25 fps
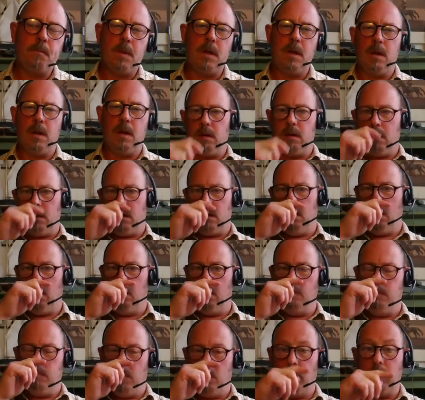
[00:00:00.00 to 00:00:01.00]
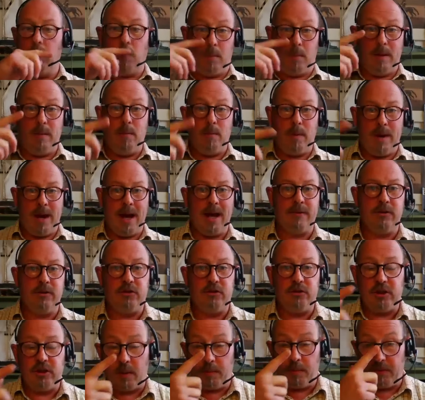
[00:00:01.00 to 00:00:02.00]
You know, um, we we had
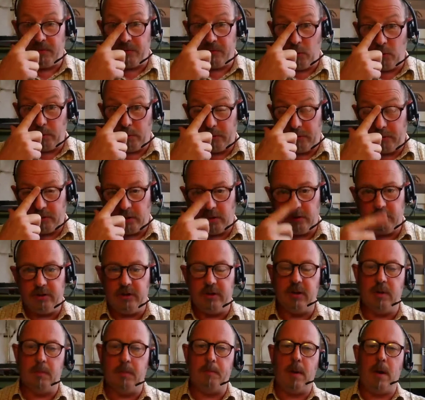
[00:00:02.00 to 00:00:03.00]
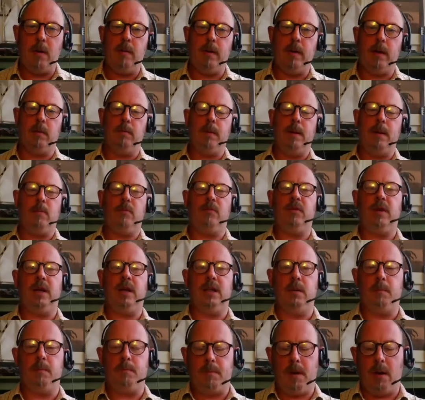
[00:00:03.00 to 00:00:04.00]
this chat before we started. The Boeing, people
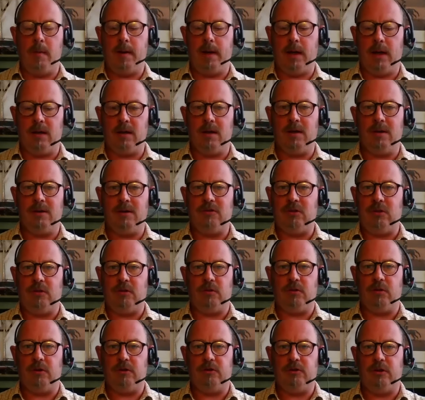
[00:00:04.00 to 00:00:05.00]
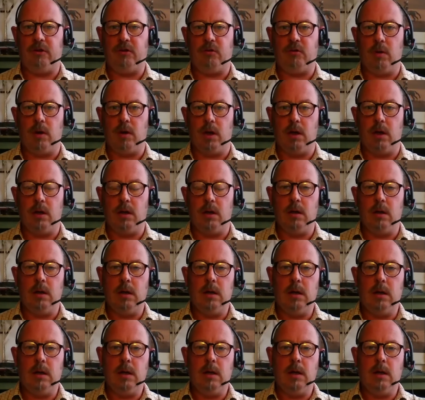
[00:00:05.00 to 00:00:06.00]
forget that Boeing in nineteen thirty-three,
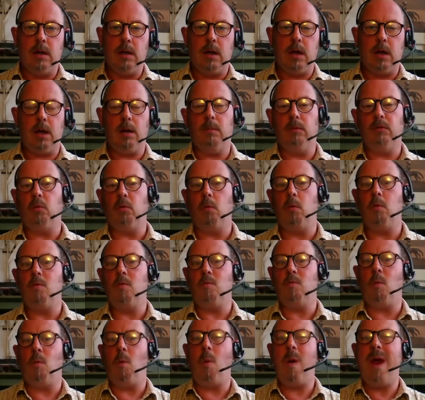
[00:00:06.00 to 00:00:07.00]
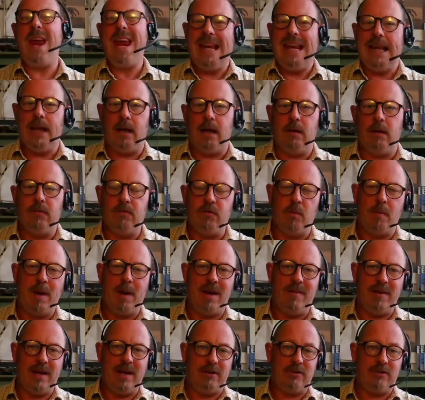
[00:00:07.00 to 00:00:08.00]
it was reeling from
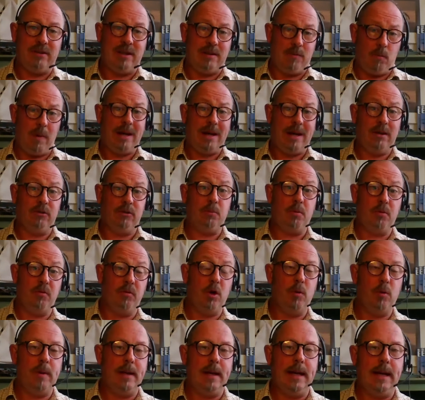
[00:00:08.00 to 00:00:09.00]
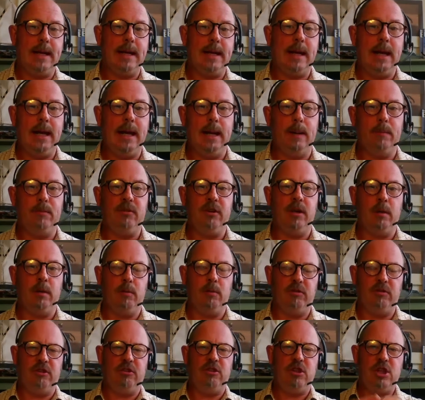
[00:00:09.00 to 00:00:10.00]
having its wings proverbially clipped. You know, it
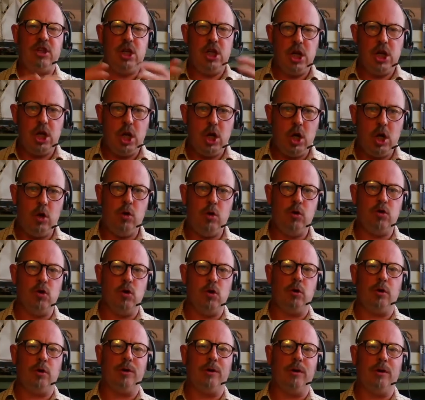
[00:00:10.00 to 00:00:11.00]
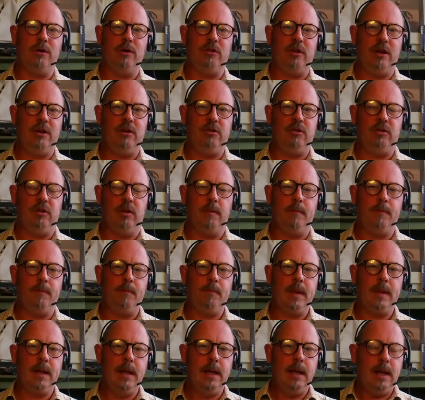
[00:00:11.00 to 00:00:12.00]
was this huge organization.
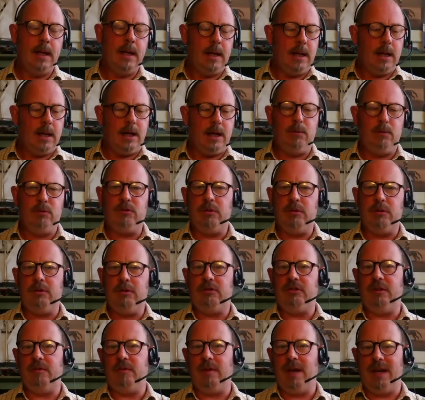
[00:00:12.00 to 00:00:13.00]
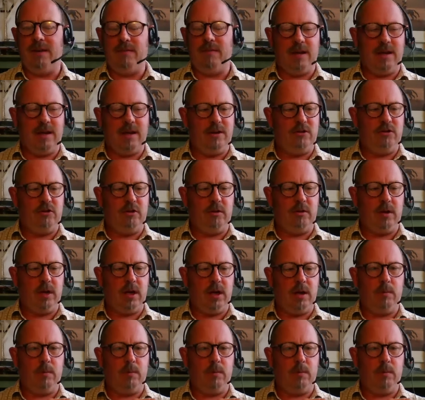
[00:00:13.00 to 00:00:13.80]
It was doing civil aviation.